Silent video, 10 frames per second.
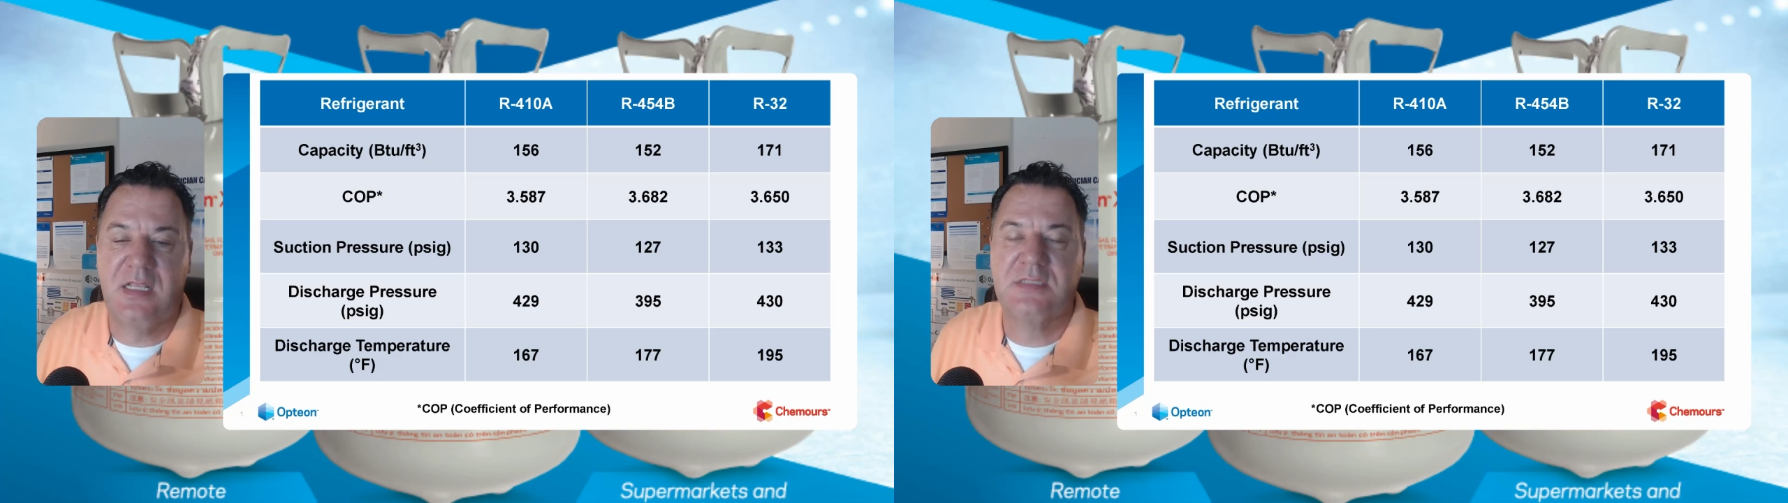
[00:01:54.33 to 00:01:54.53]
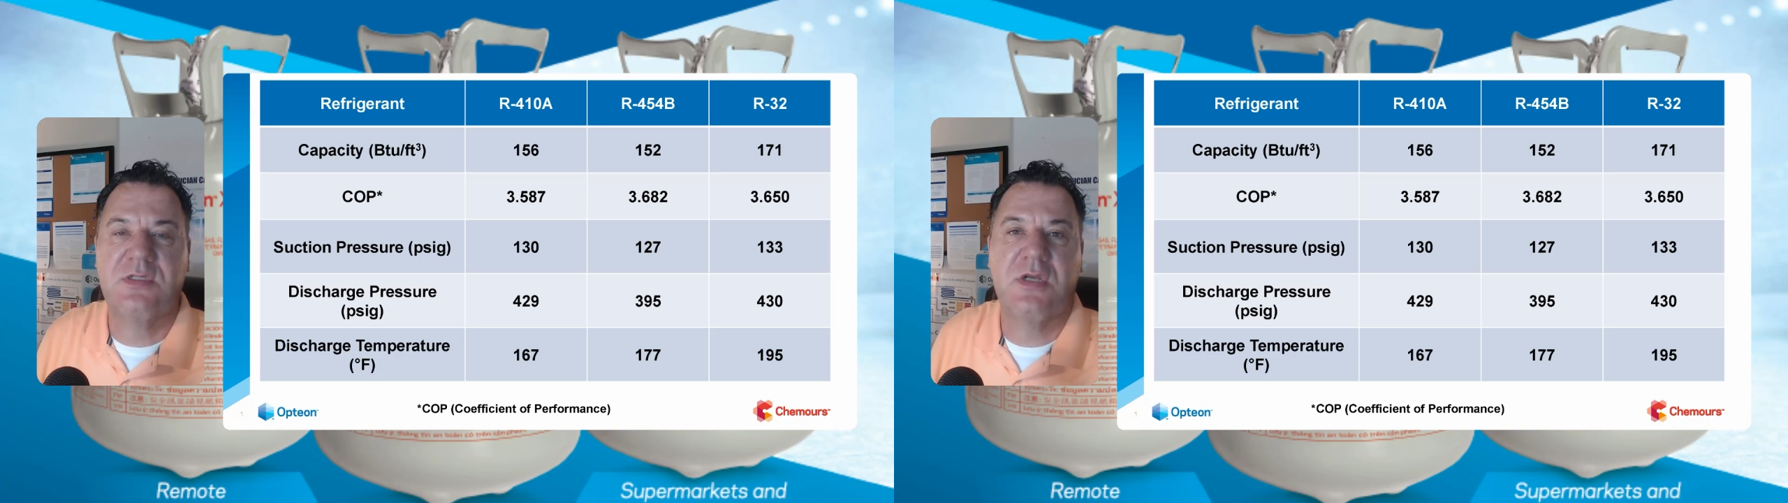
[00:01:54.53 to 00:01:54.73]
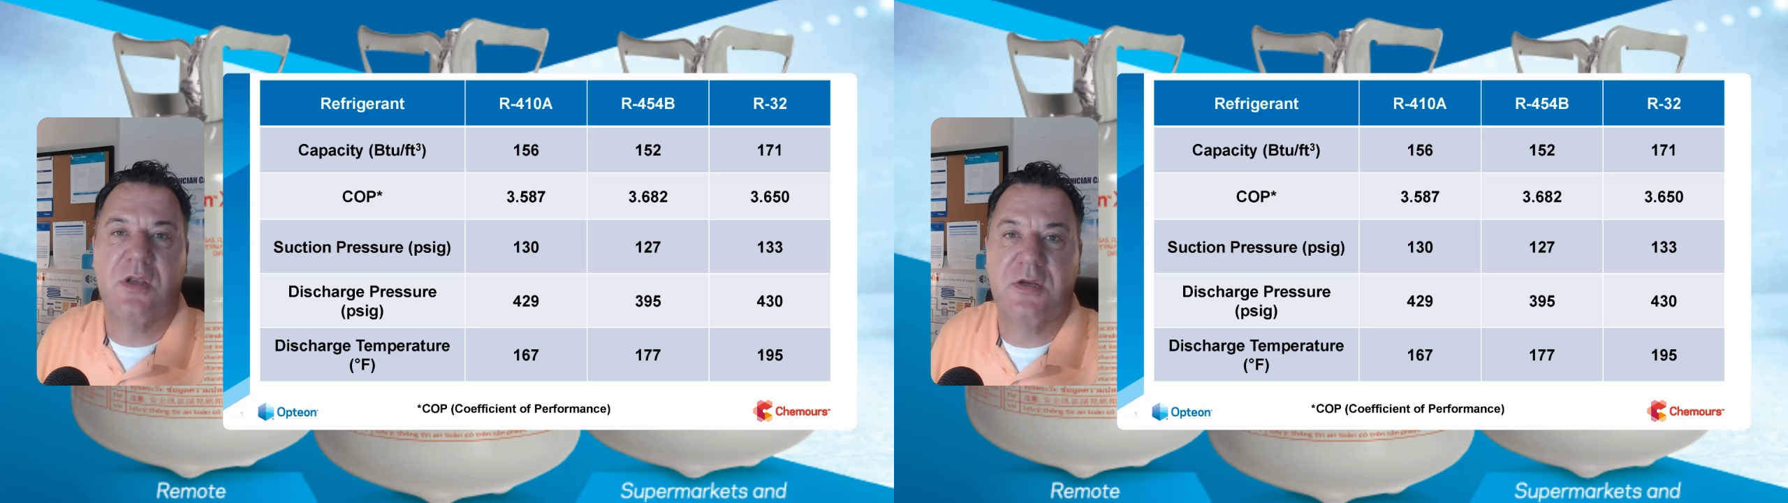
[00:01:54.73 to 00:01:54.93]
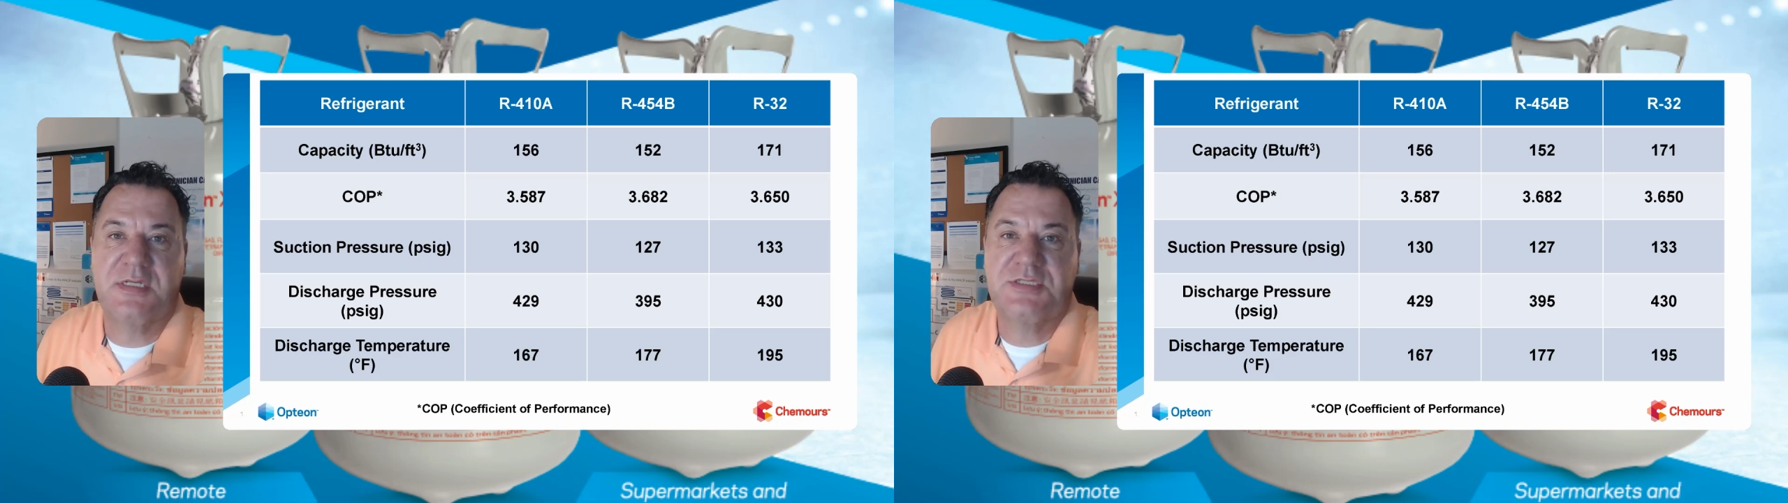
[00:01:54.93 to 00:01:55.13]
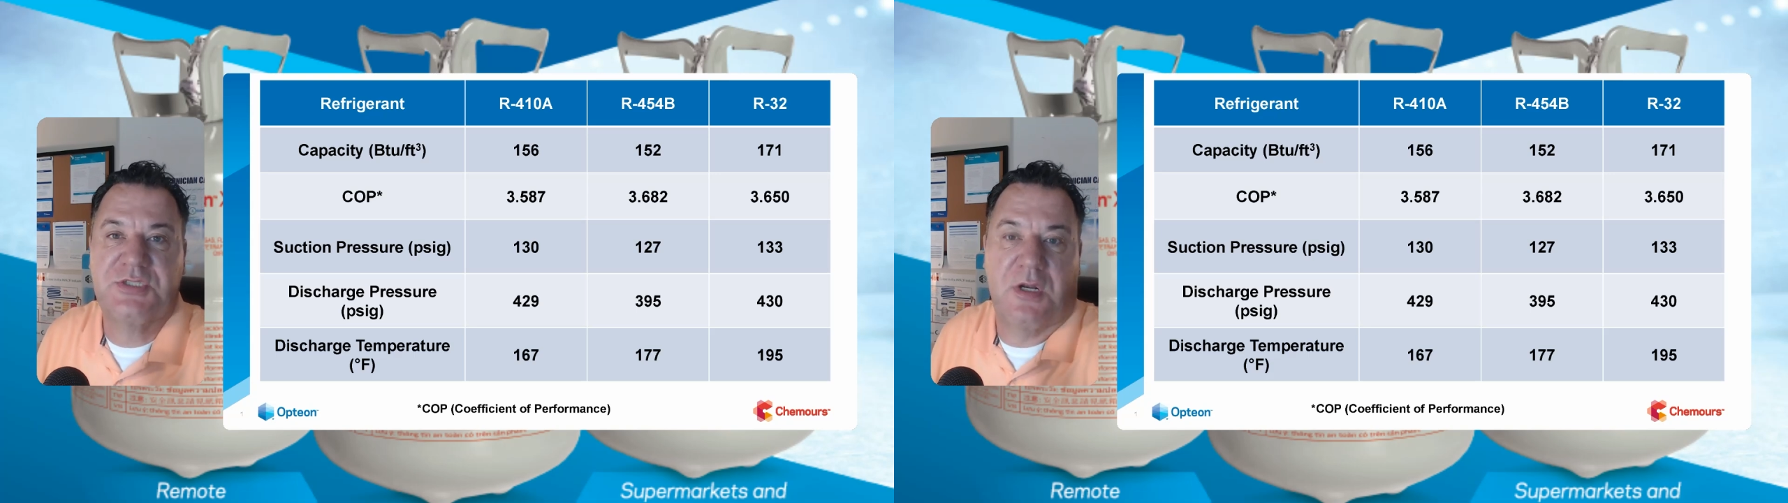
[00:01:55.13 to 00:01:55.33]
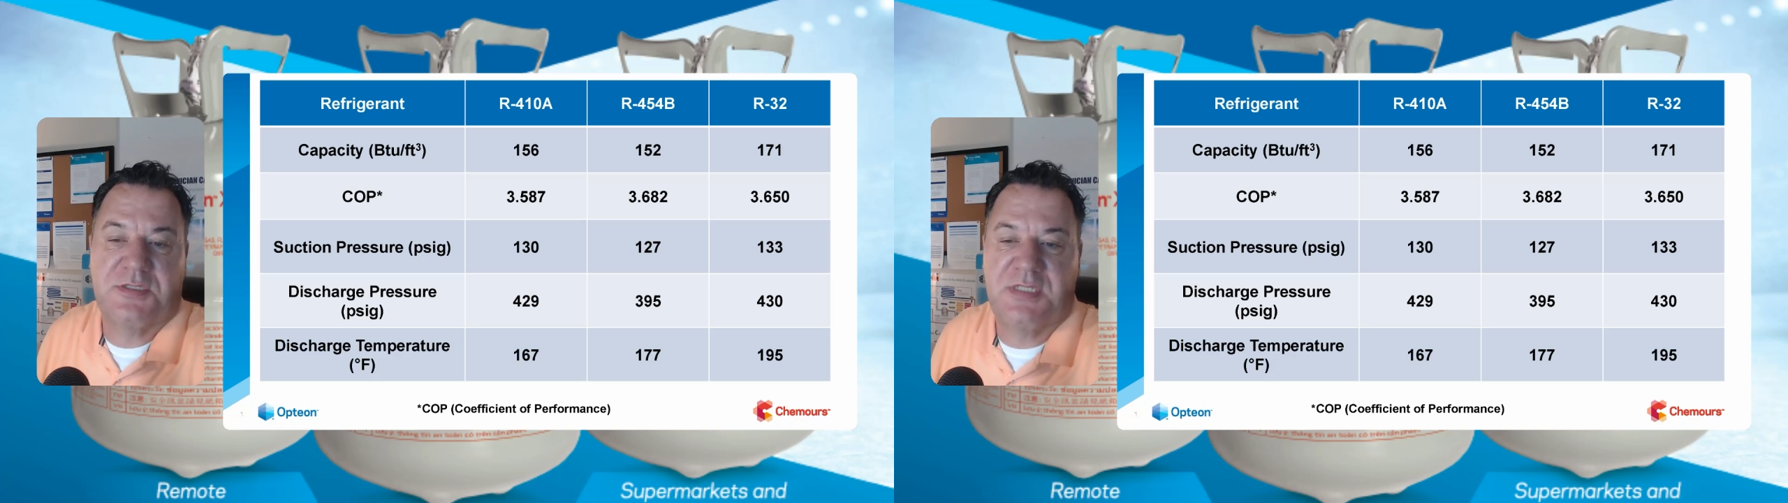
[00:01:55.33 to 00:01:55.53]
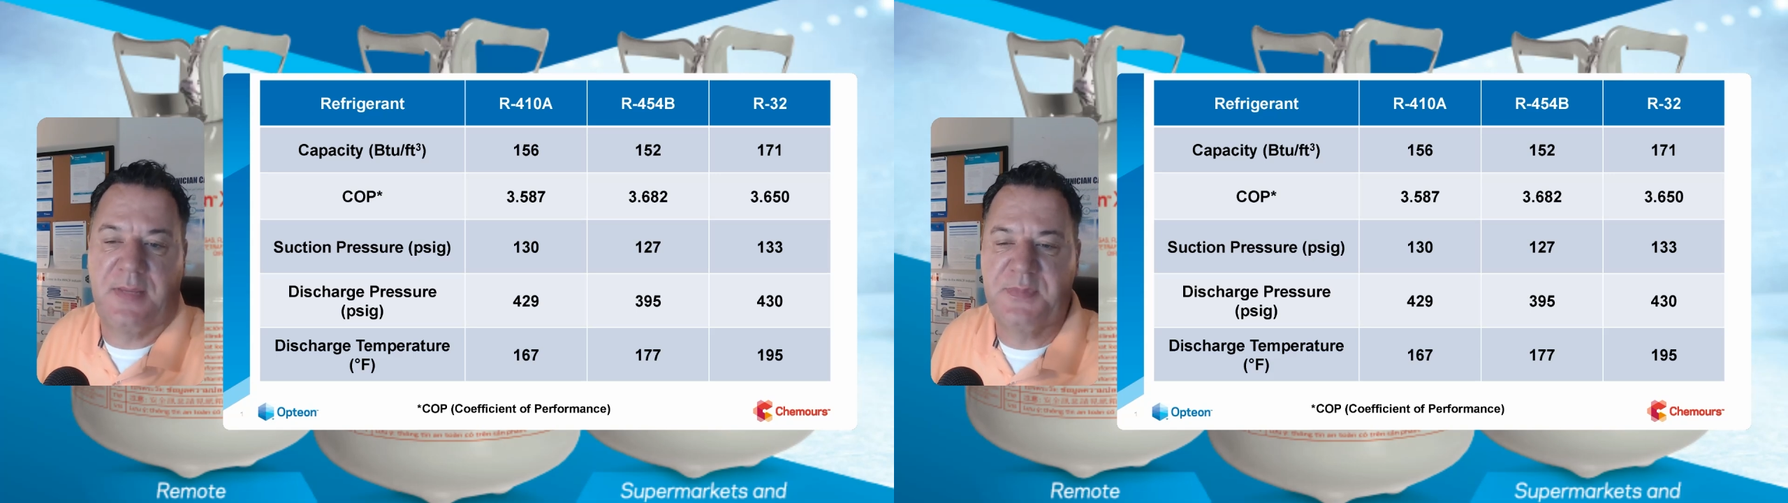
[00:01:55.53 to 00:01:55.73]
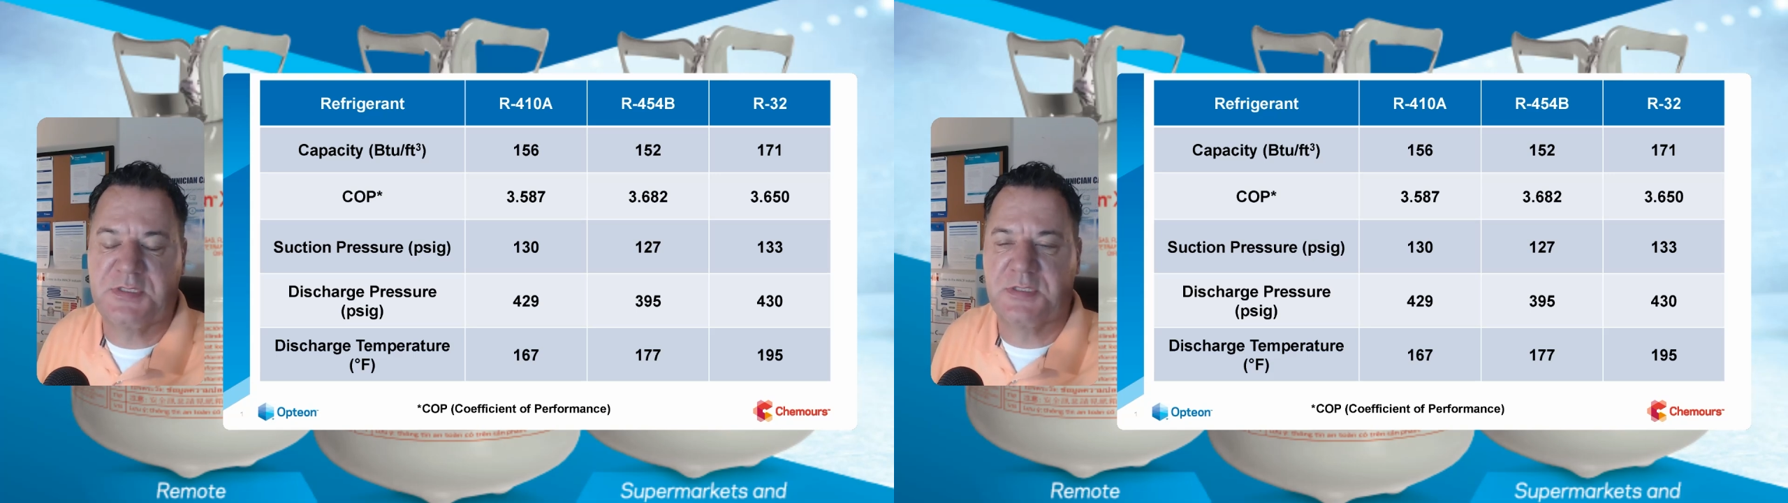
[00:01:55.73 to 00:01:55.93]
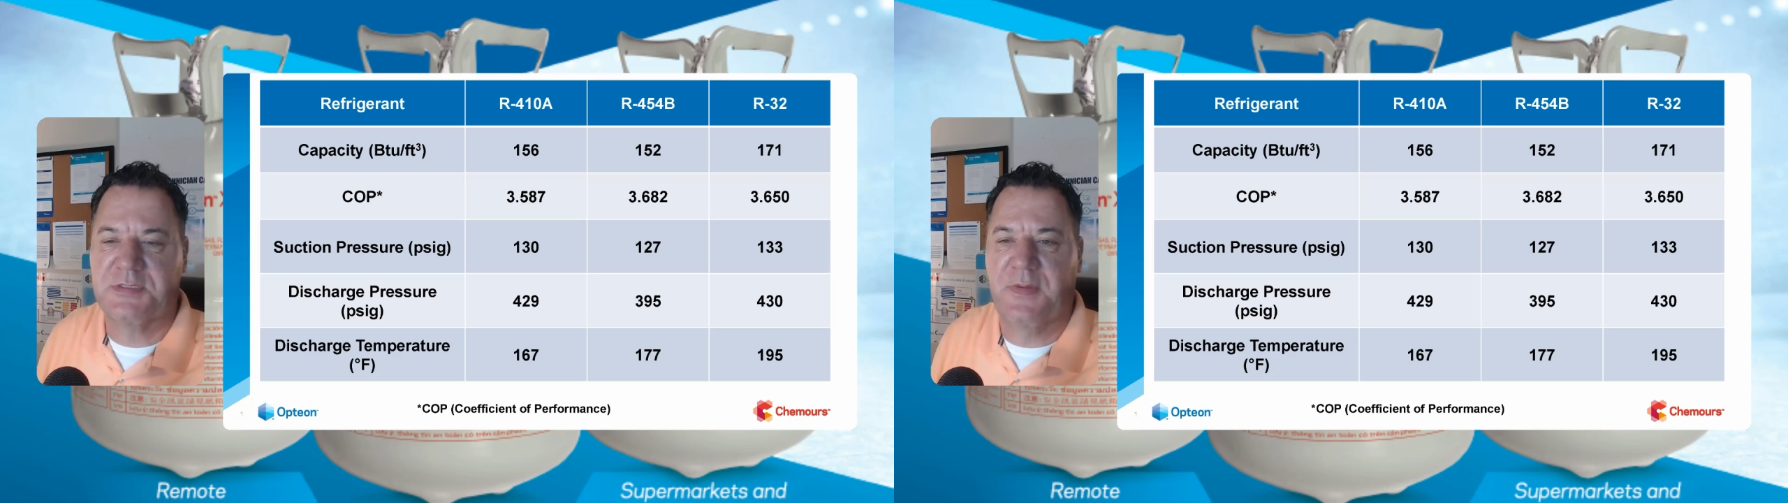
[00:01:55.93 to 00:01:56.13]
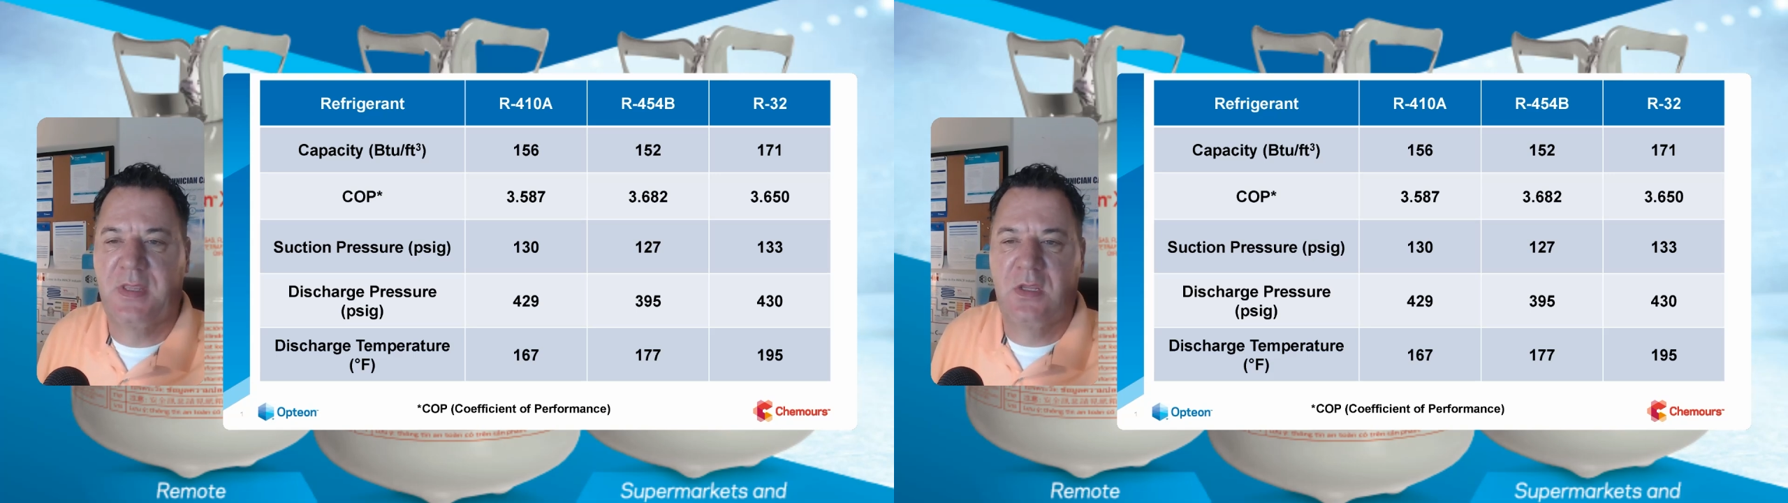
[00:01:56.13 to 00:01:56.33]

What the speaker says: let's look at our discharge temperatures.